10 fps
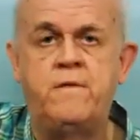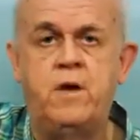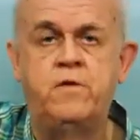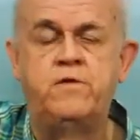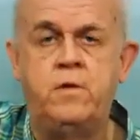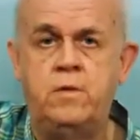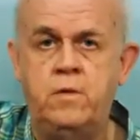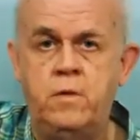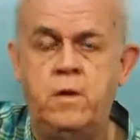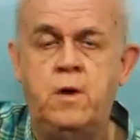version,
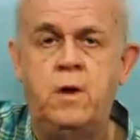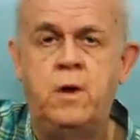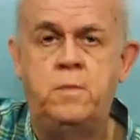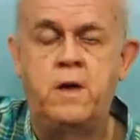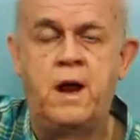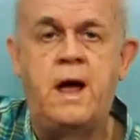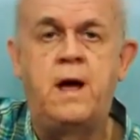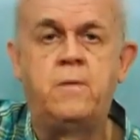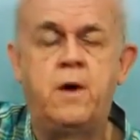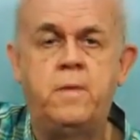but
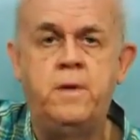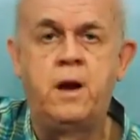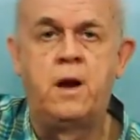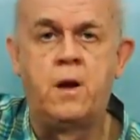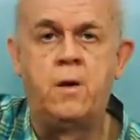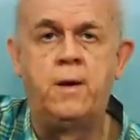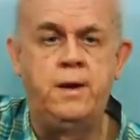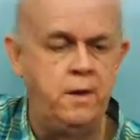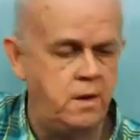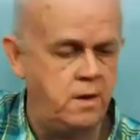I recommend
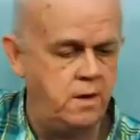learning